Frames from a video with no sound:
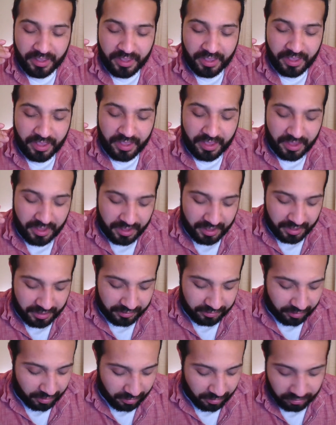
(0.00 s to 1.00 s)
And
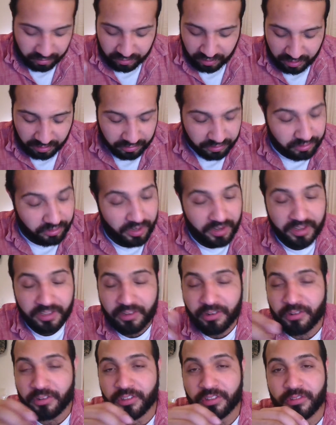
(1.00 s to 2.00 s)
so I was trying to
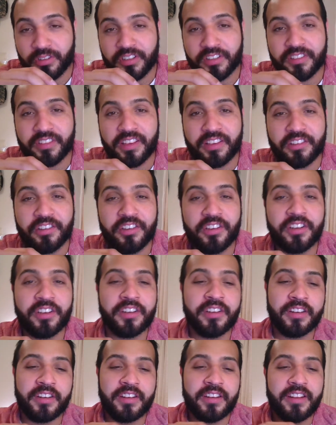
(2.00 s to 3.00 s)
go as quick as I could.
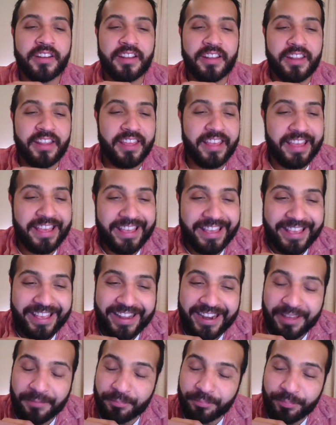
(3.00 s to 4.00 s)
And
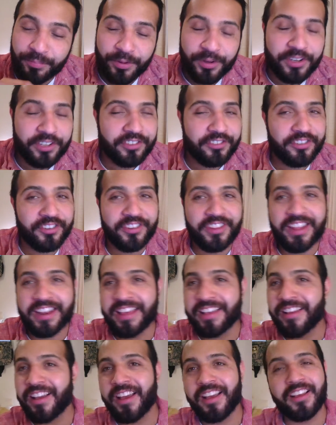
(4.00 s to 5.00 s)
I'm pretty sure that I
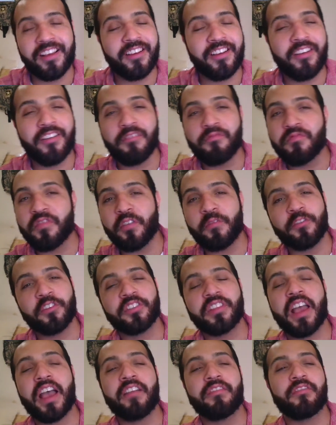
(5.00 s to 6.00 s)
got the first
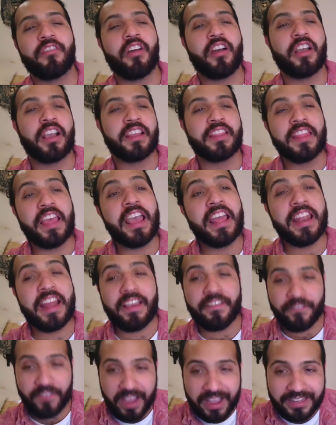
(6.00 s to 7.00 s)
half wrong. And then I
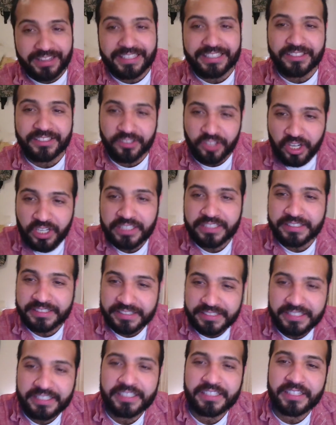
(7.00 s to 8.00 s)
finally started
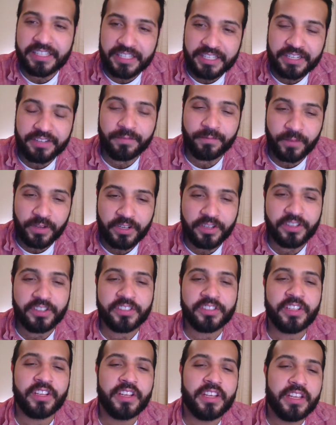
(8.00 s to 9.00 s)
seeing the hidden
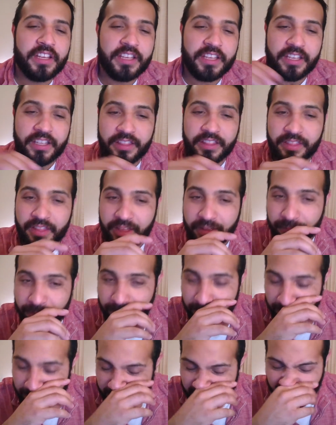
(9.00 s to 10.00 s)
figures in them,
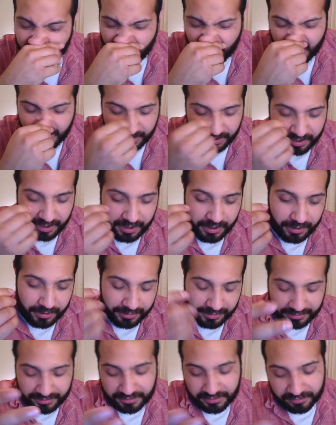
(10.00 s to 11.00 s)

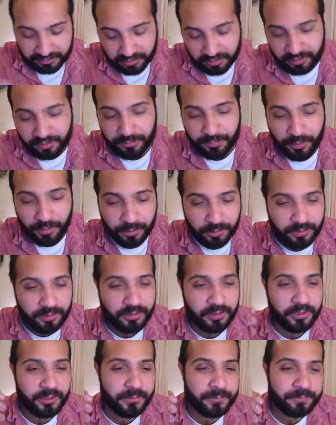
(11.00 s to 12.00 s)
like I guess you're supposed
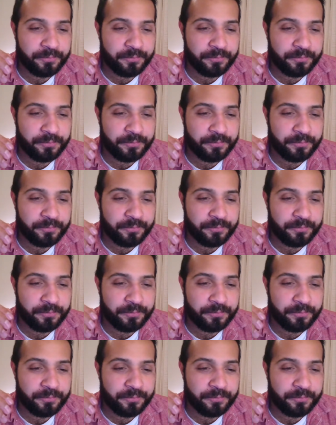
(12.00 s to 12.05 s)
to.